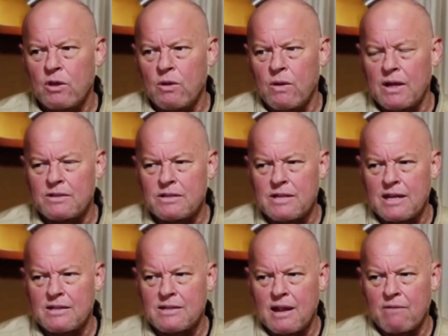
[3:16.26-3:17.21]
Who else
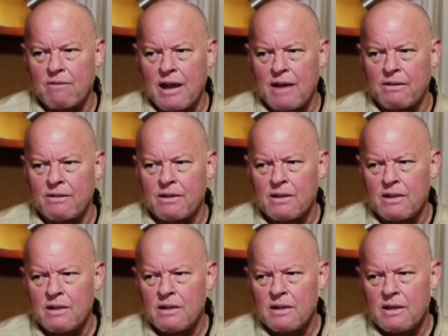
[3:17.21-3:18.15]
takes that route?
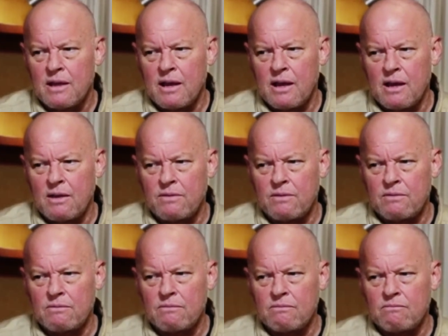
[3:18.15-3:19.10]
But
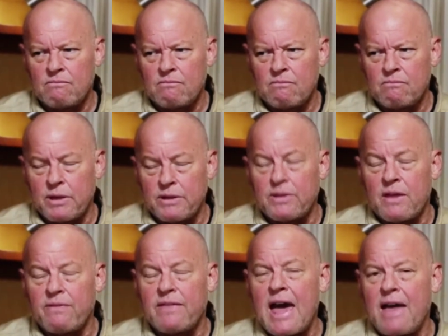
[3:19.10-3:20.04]

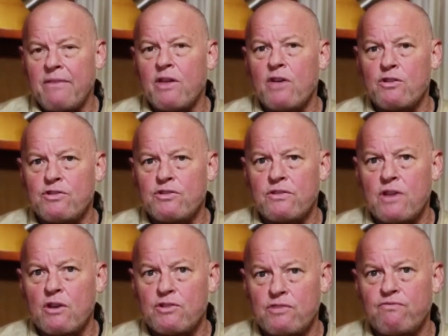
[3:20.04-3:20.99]

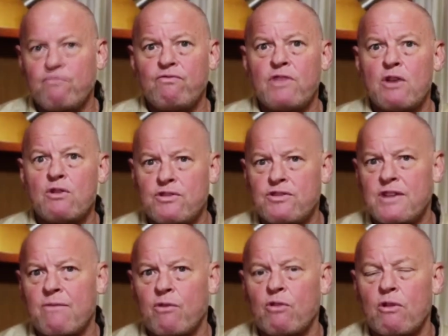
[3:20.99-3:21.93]
those
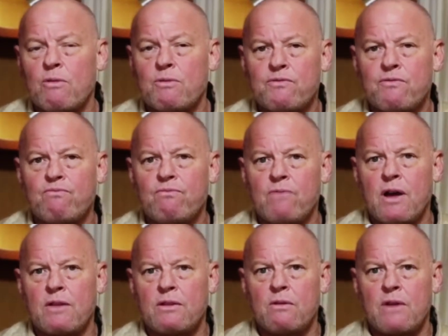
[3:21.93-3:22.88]
several groups
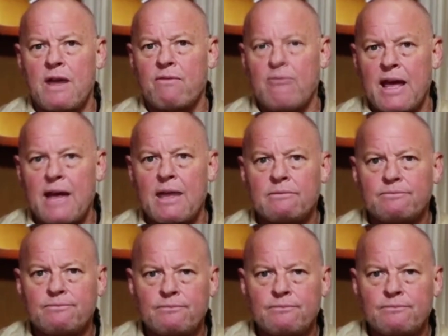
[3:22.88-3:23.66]
do it every day.